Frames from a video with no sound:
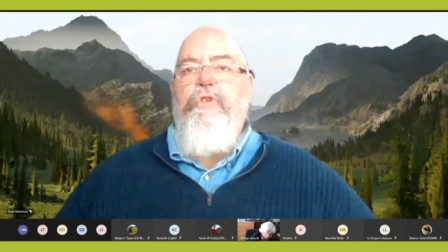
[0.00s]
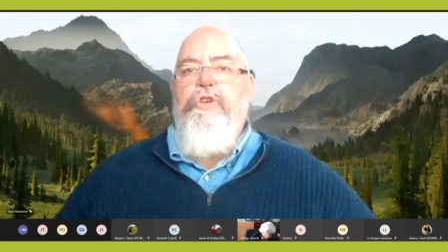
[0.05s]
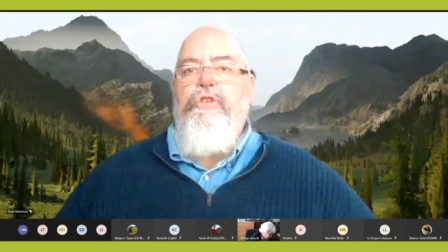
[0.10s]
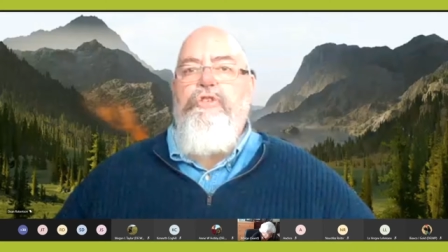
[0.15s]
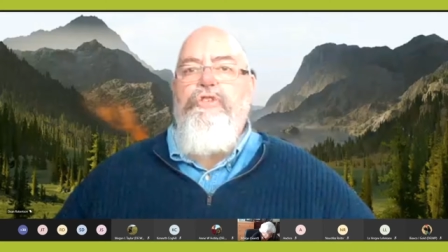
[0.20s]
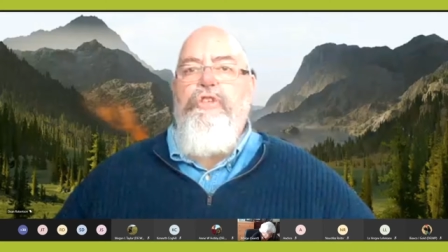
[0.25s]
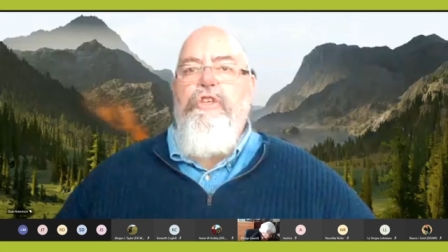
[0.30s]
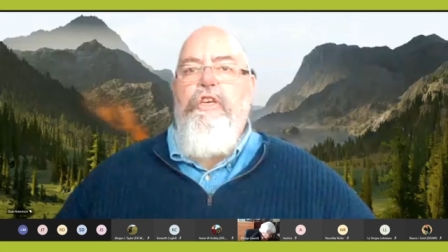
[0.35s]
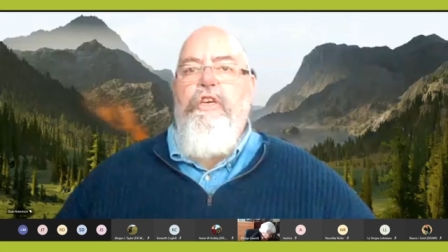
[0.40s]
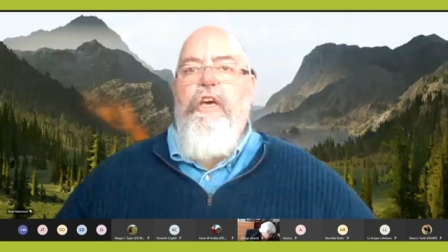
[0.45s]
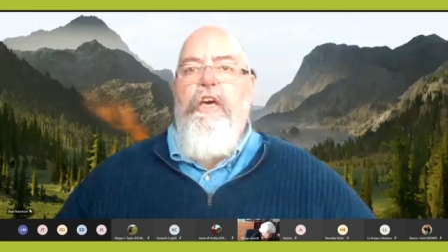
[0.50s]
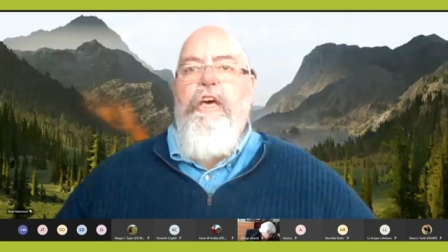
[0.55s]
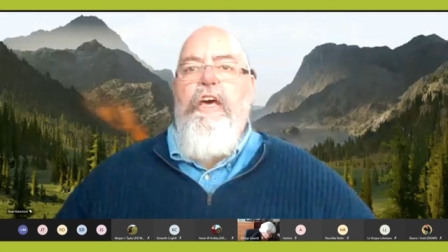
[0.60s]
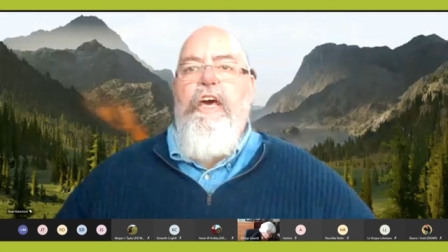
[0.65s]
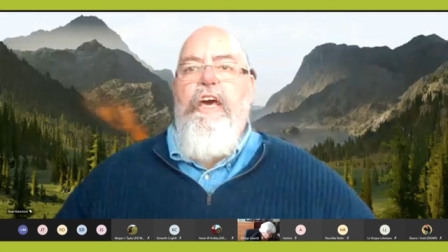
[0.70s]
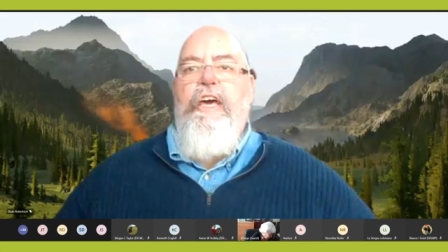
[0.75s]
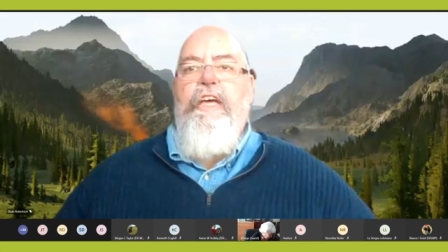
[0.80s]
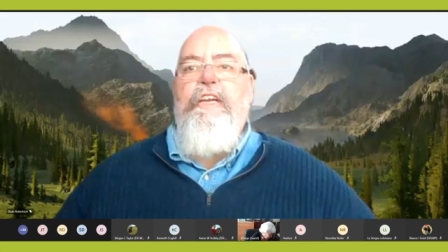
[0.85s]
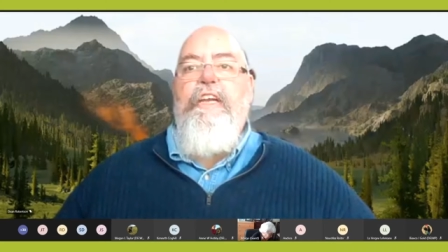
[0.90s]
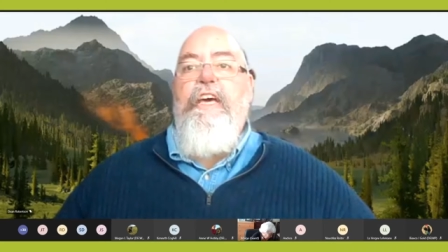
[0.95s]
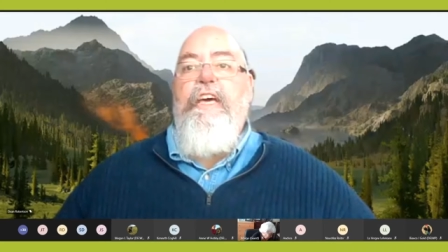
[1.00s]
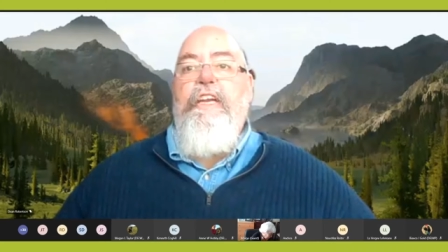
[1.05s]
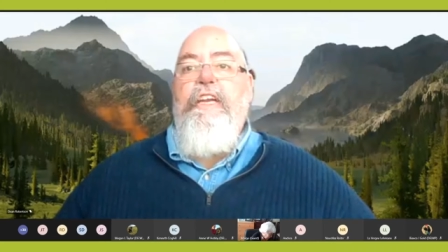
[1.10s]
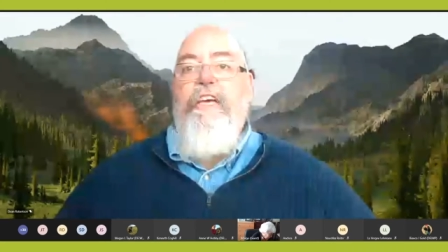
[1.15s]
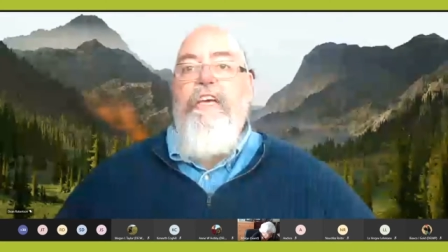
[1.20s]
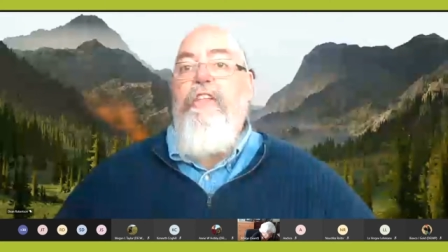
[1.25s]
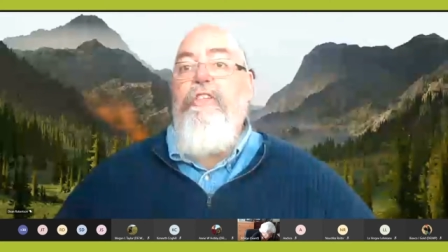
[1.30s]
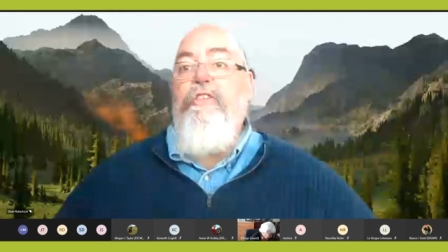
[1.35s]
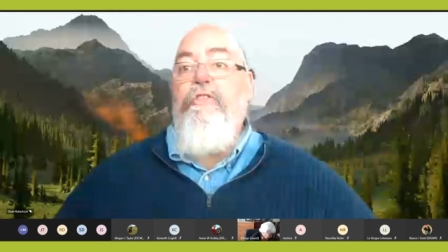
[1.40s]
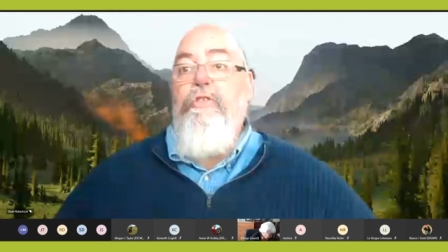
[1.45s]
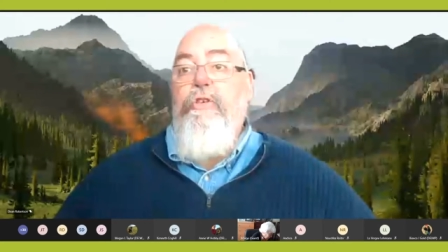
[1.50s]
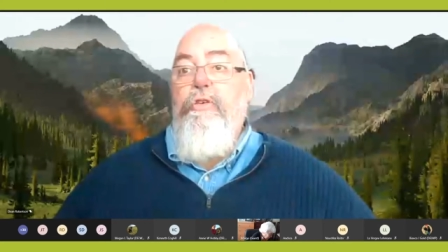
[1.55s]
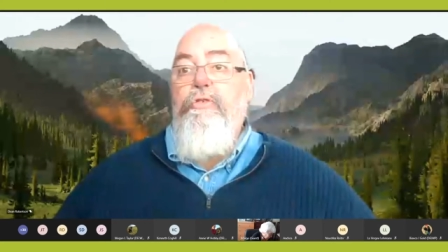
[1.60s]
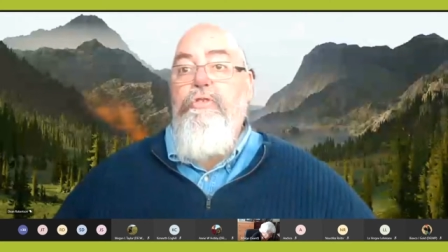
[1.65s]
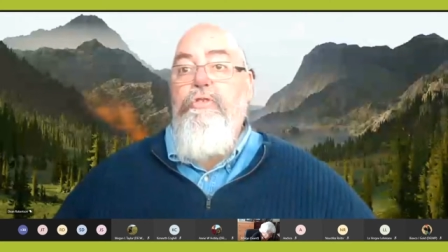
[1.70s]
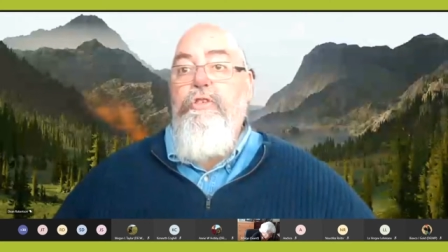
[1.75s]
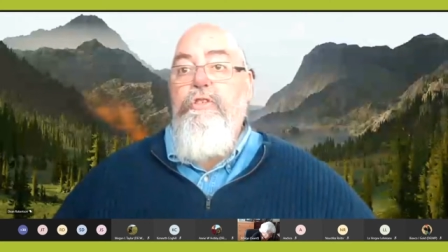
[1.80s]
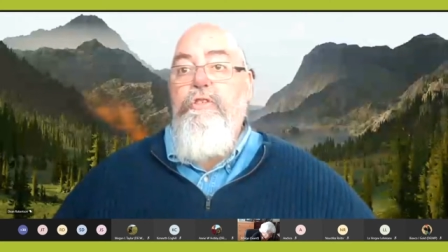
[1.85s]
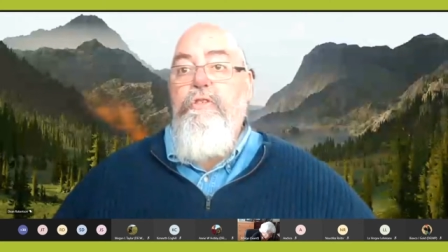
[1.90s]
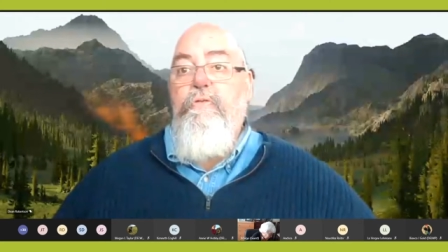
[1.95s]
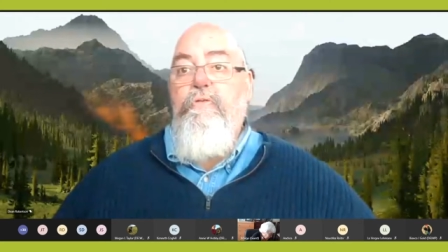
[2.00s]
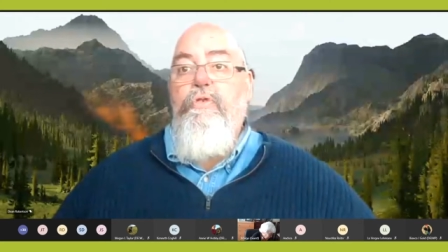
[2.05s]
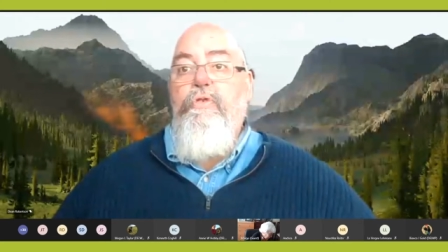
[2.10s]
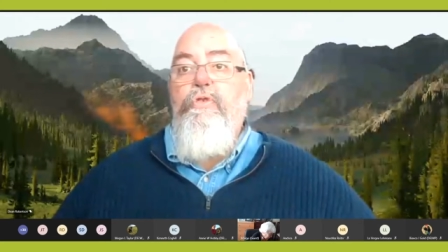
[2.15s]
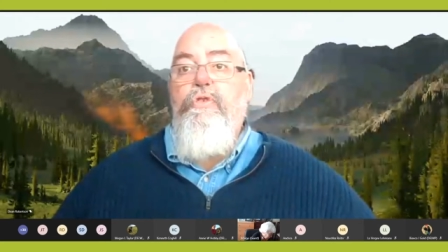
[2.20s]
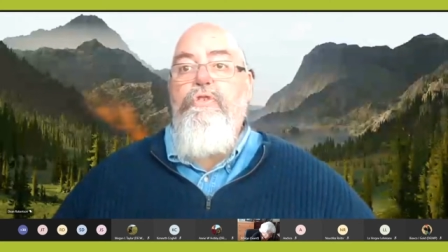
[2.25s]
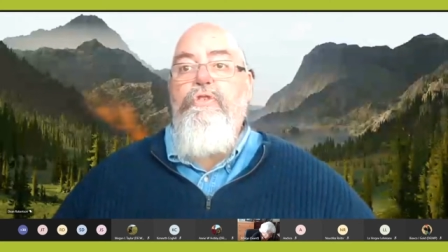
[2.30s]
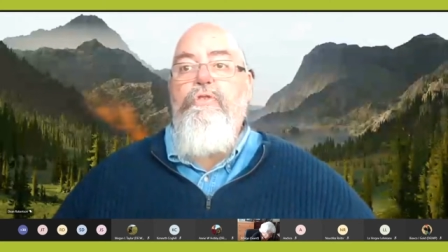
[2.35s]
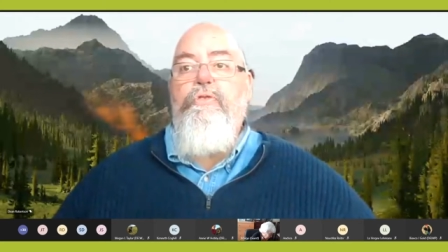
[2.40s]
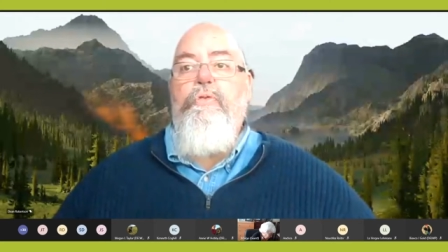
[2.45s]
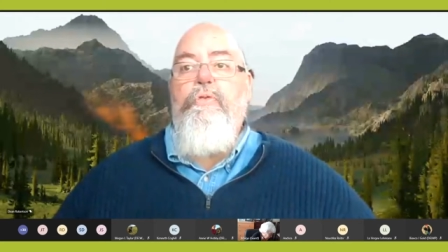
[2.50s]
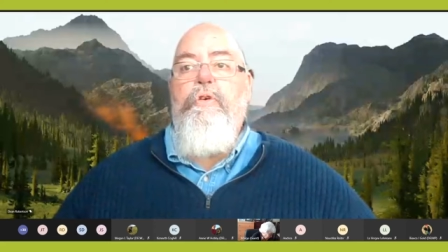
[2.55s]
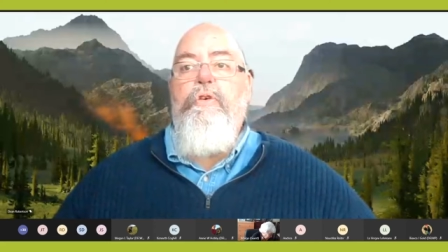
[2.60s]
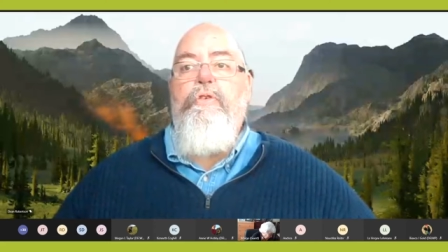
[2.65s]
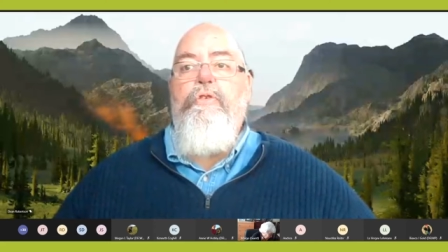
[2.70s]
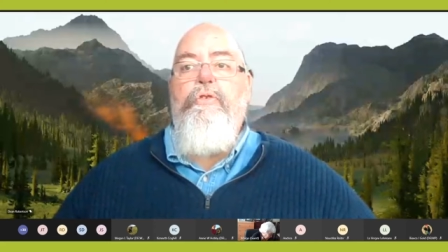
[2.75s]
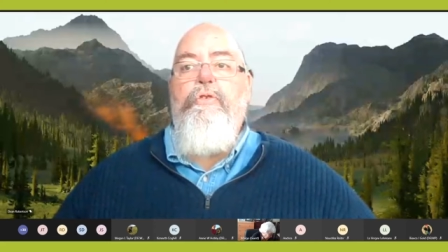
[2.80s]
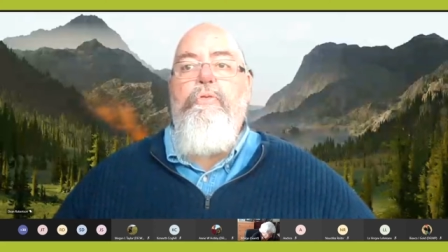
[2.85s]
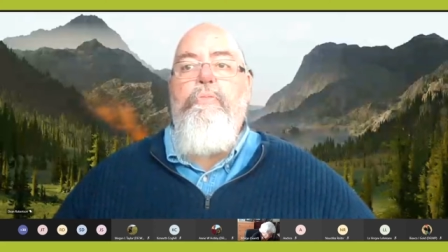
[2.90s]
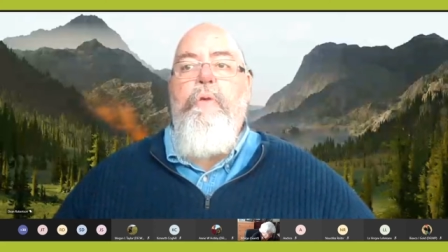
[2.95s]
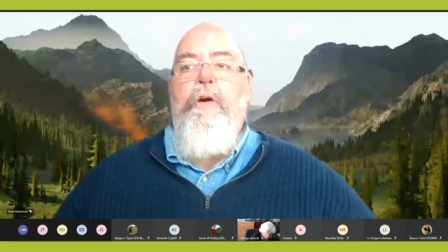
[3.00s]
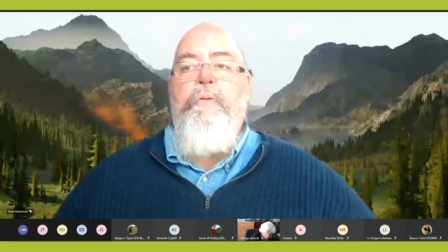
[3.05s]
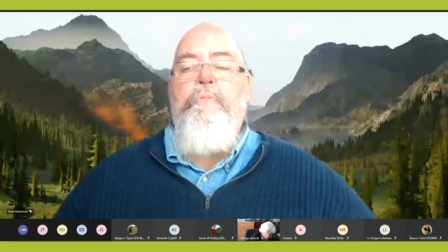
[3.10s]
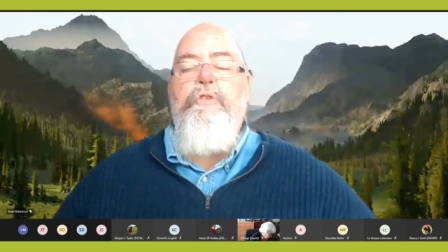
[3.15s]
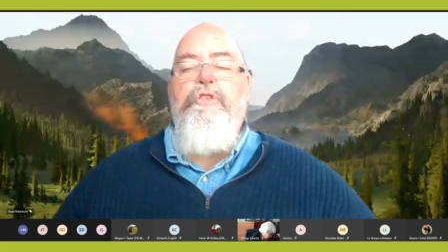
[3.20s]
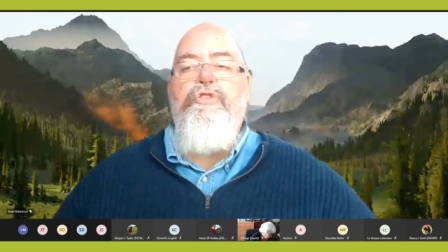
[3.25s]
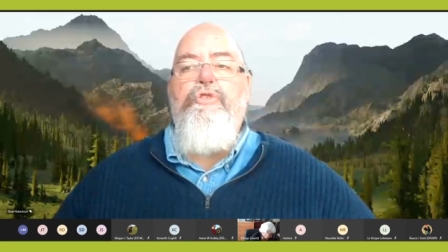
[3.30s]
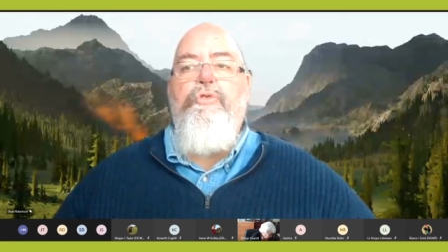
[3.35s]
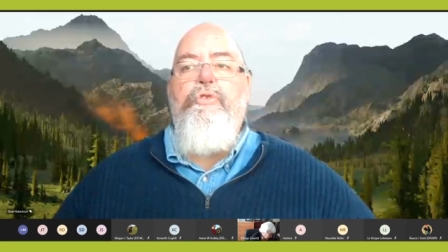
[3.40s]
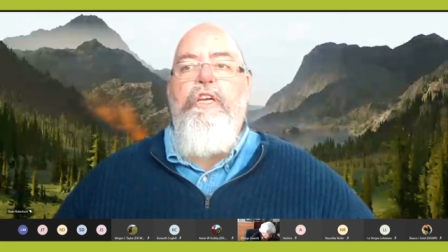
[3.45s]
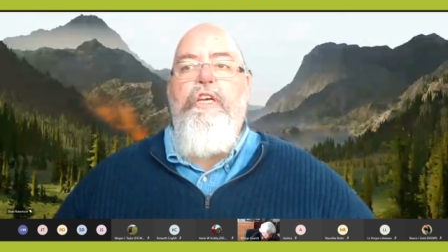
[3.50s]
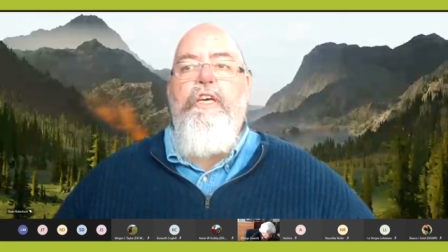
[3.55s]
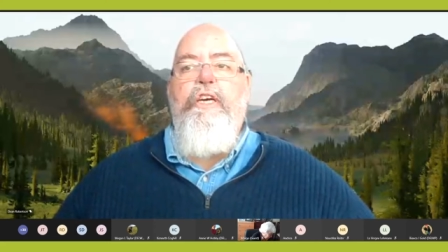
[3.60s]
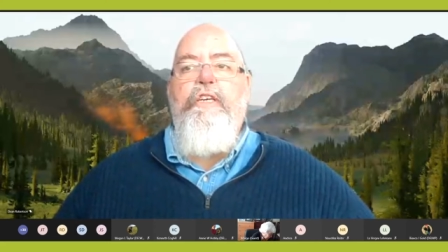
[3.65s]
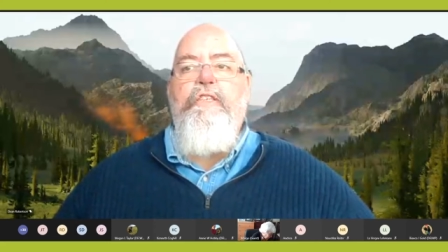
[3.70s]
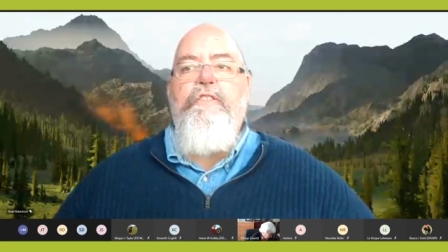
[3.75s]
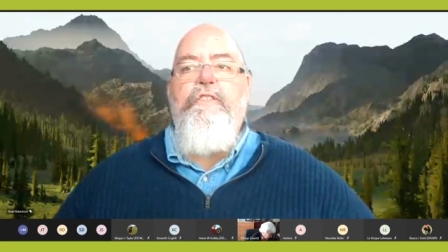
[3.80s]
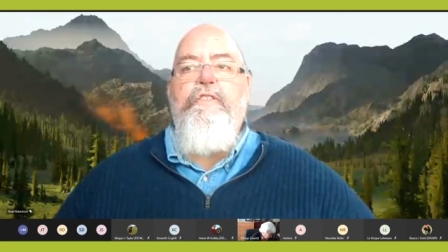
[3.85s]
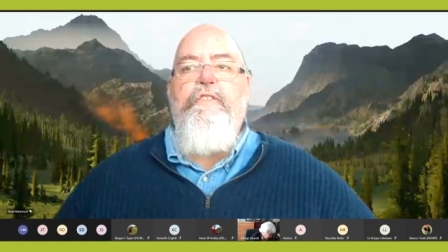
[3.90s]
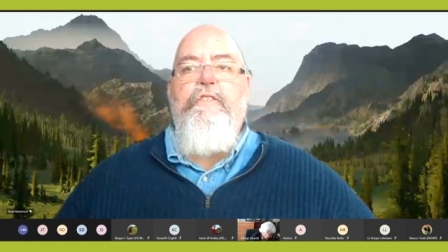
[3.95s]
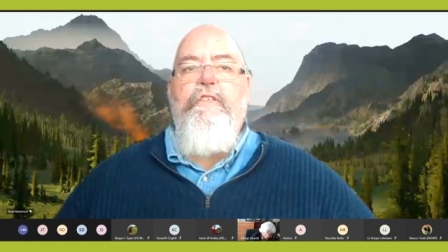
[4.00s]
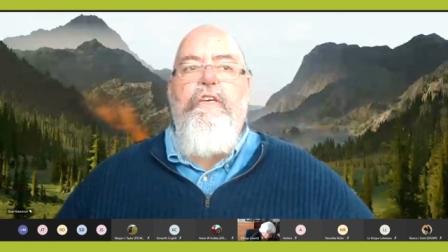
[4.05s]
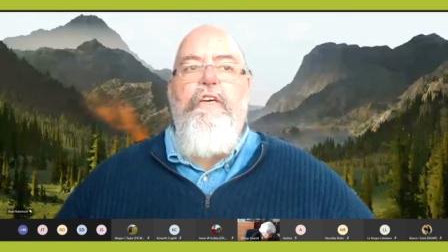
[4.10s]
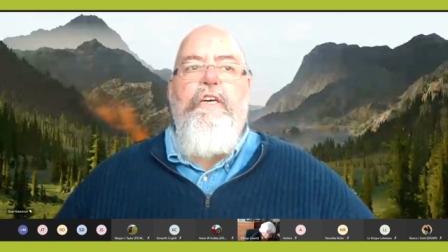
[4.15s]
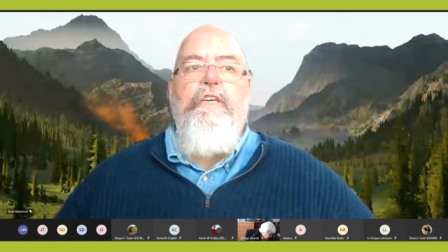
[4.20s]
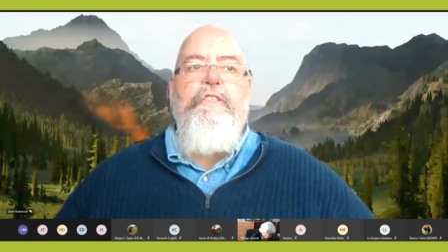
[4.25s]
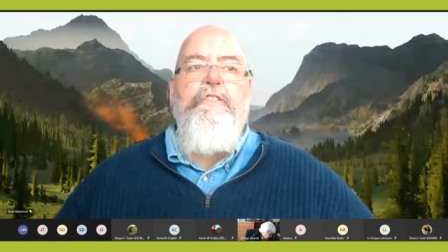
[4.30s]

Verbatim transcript: emerging, and any other elders, of course, who, are, who may be joining us,